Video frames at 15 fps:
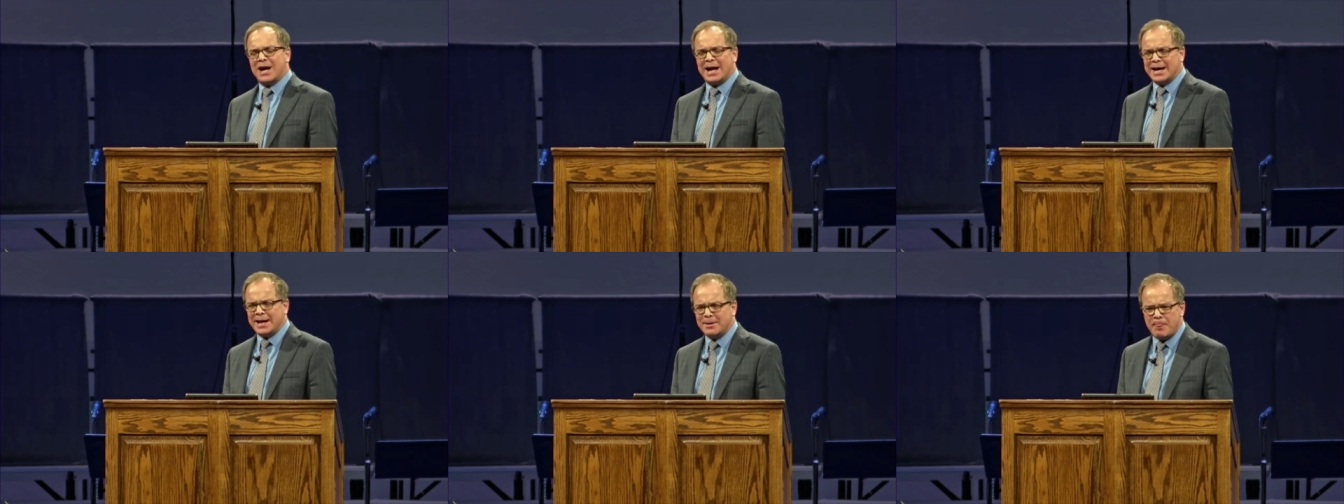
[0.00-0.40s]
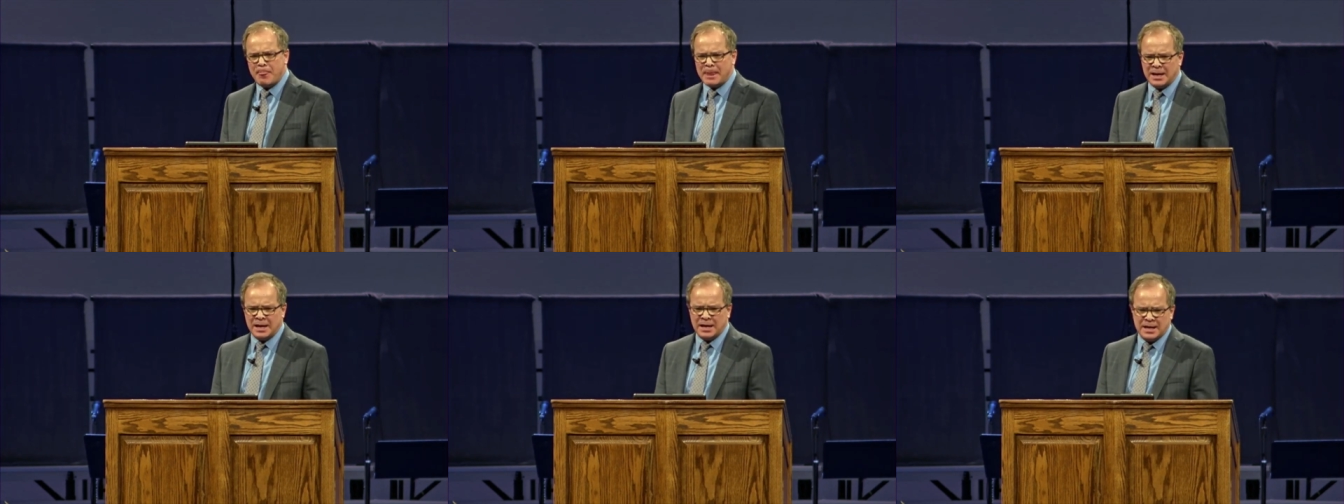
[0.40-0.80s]
I
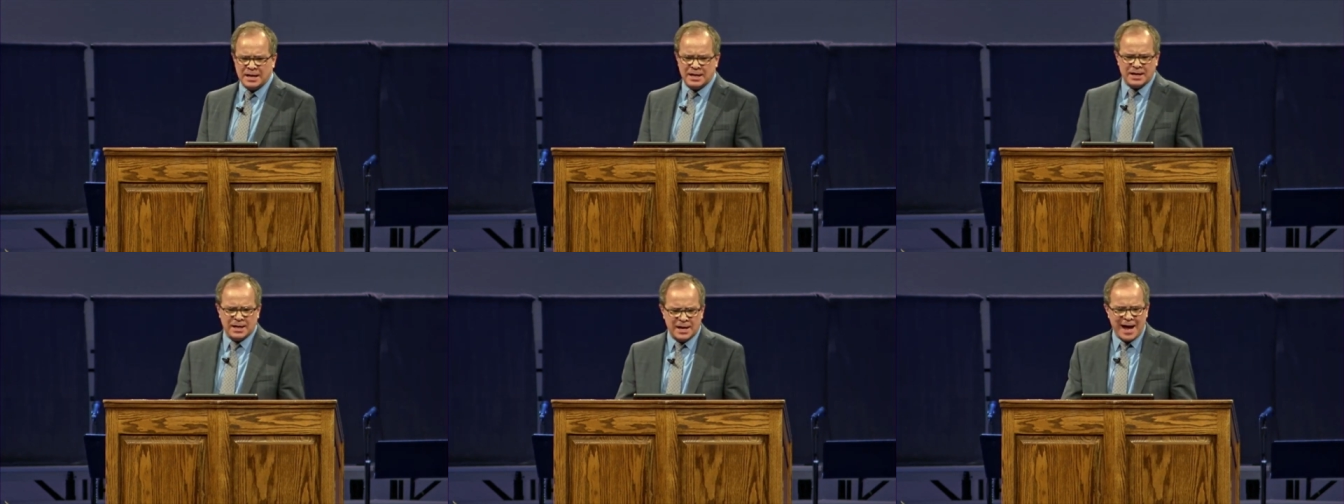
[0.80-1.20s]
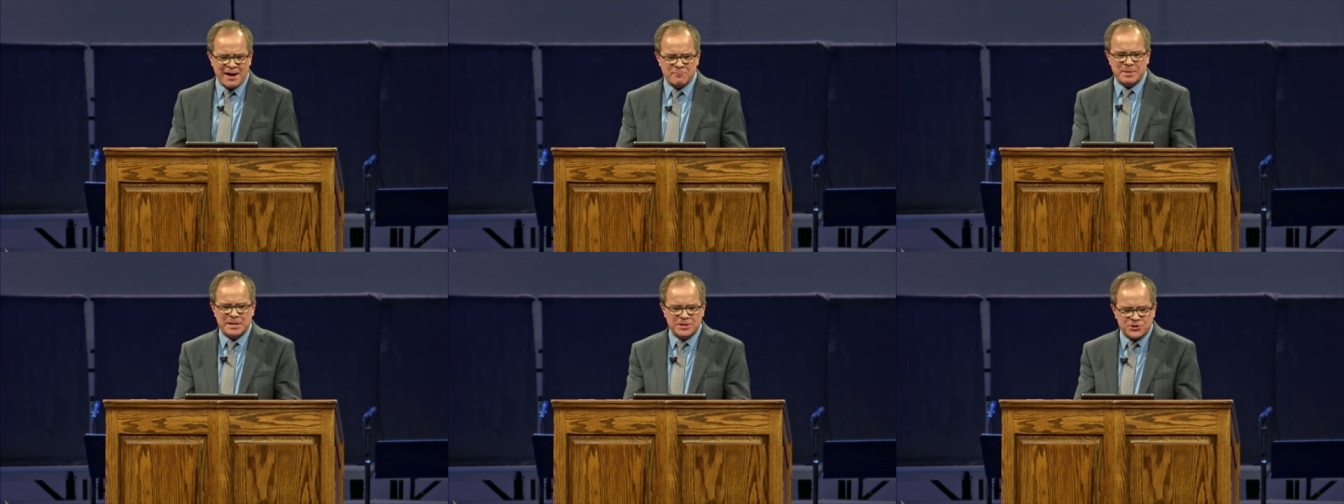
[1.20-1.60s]

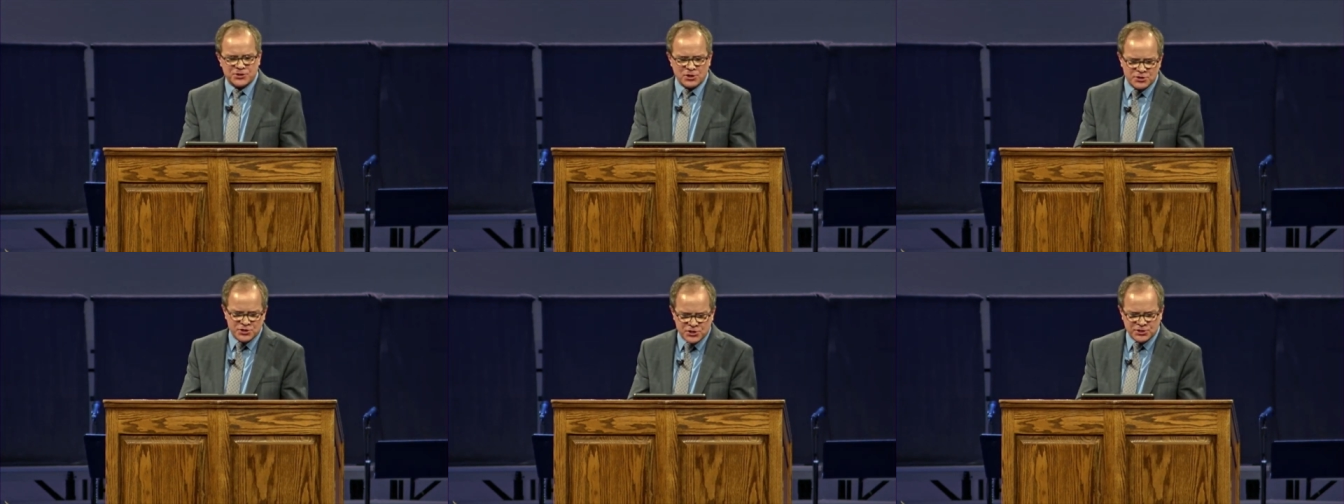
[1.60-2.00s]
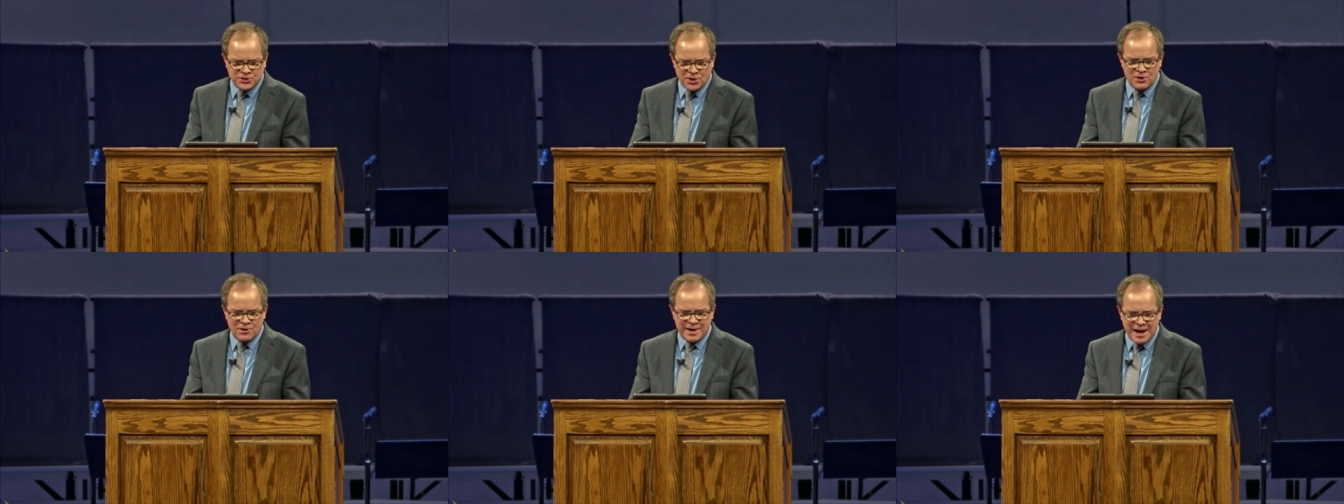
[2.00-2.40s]
have been so
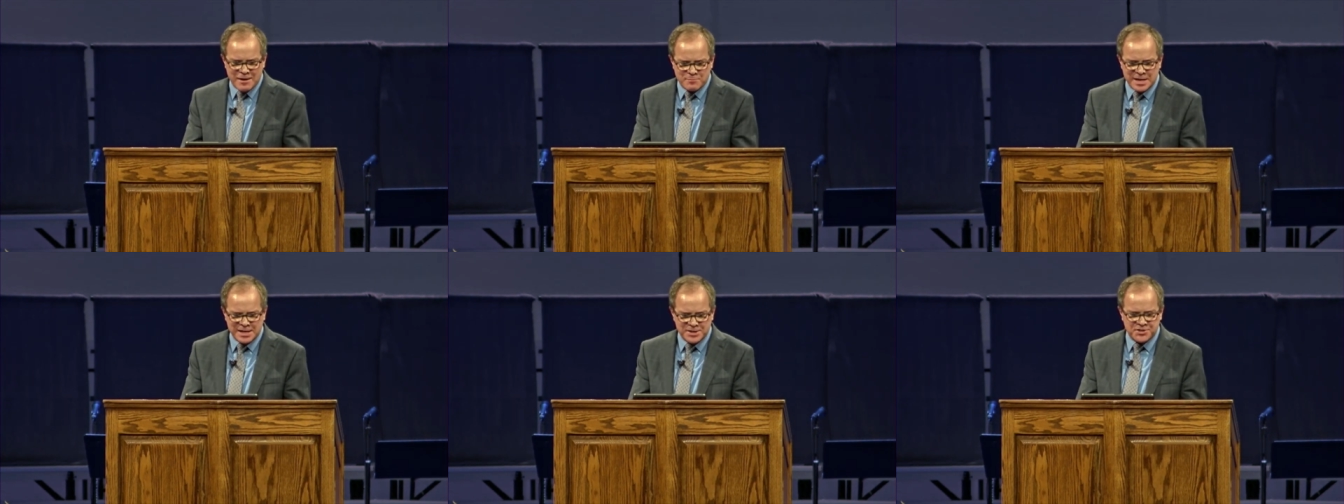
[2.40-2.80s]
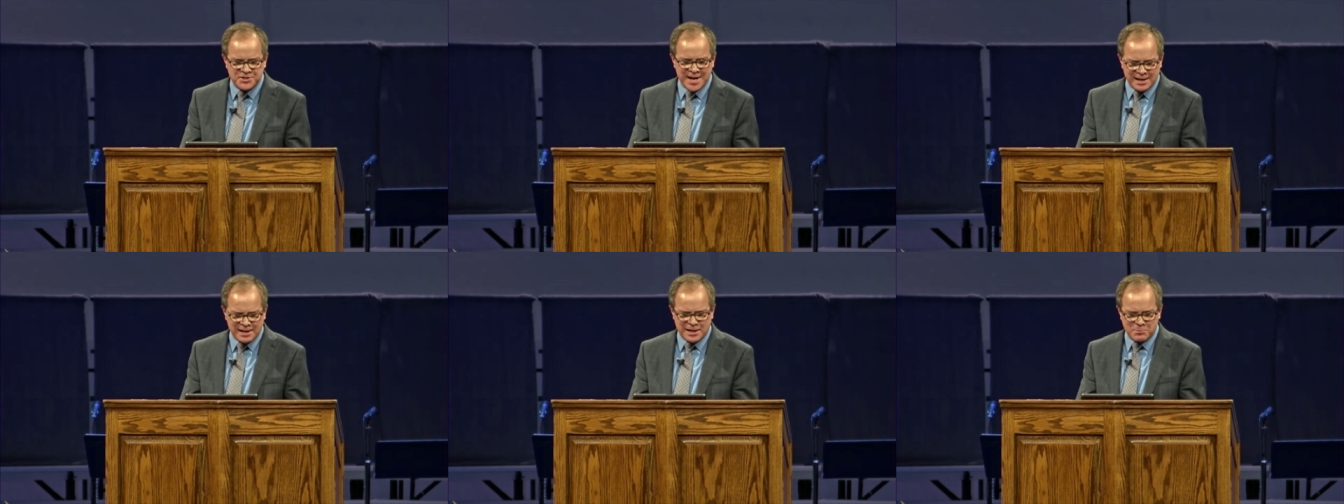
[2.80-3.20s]
stirred, I've been
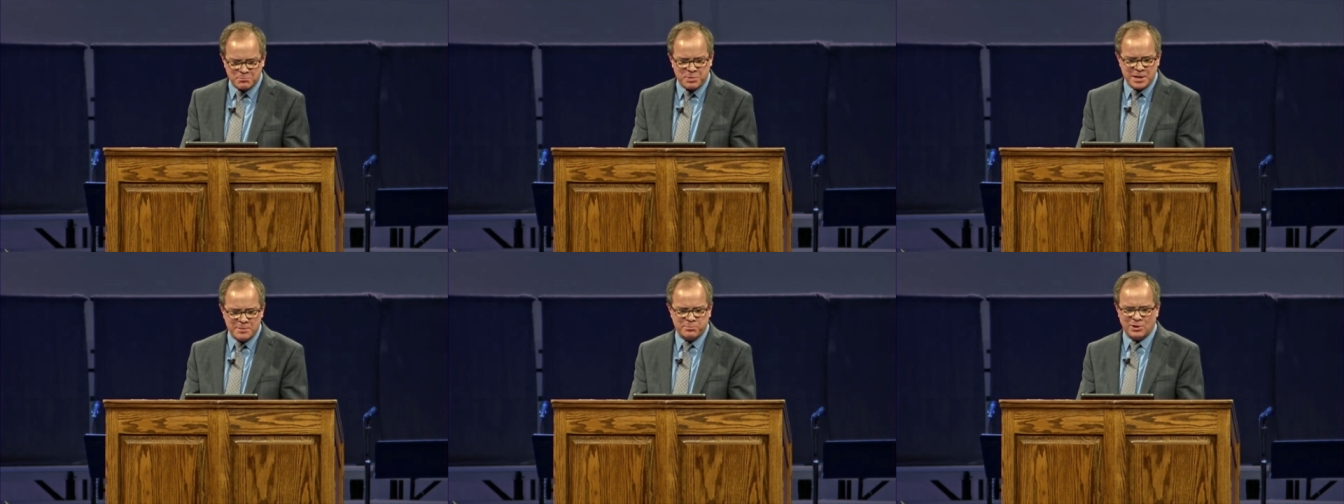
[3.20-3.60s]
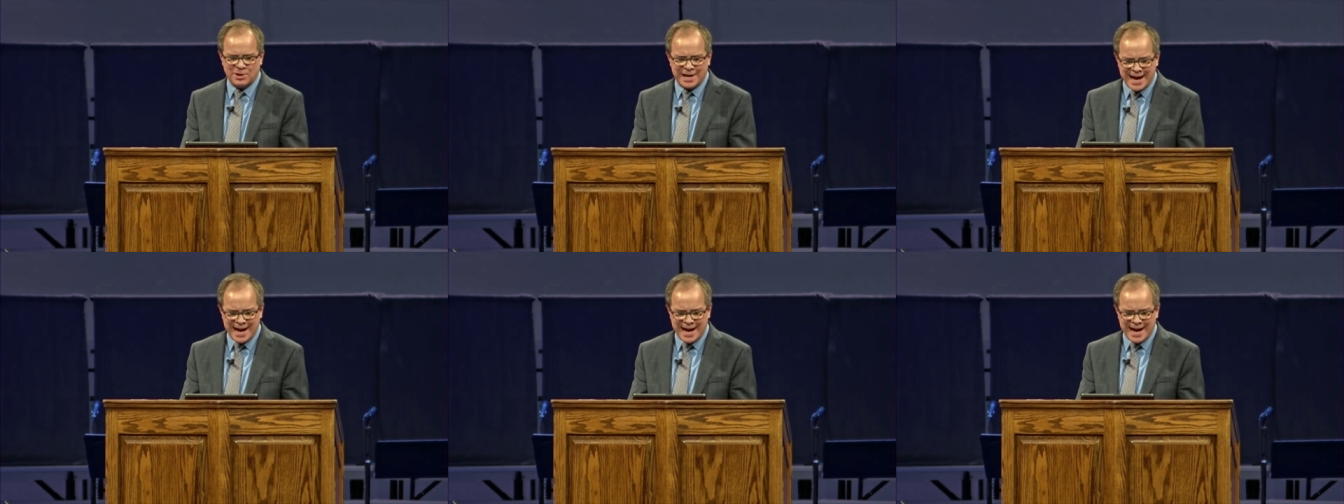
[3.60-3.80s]
telling people